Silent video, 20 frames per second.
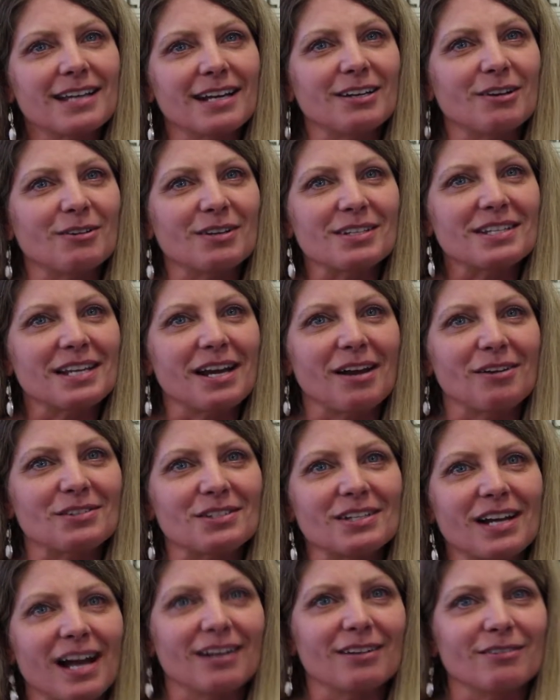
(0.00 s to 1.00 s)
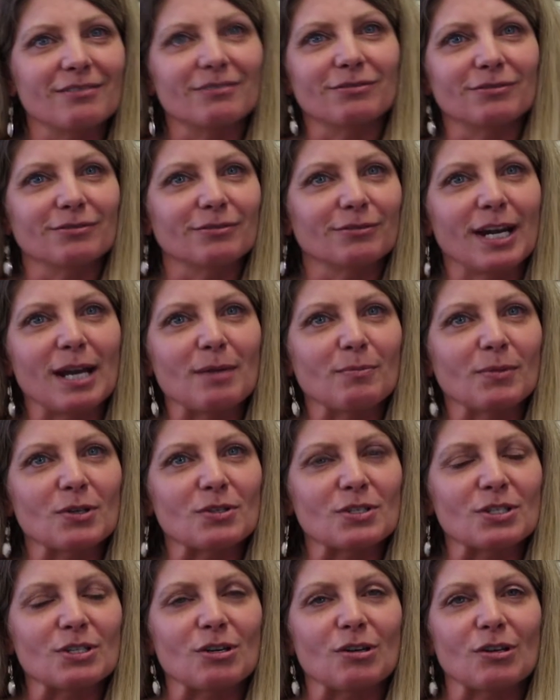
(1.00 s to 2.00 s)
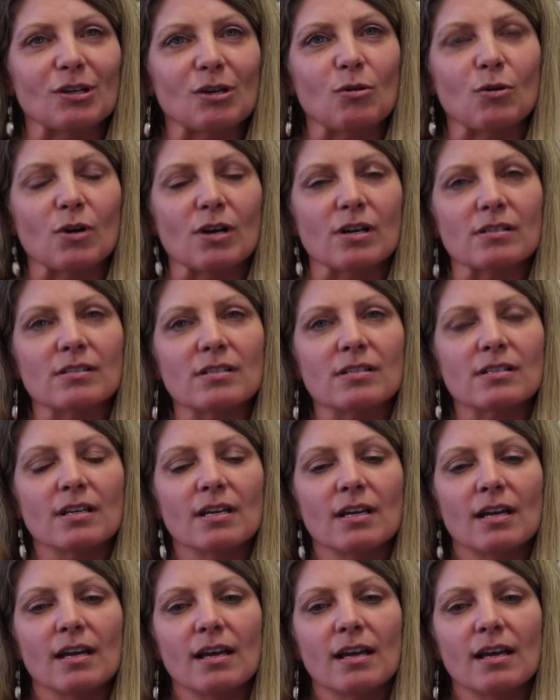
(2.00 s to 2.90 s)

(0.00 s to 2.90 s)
I know it sounds kind of rainbows and unicorns,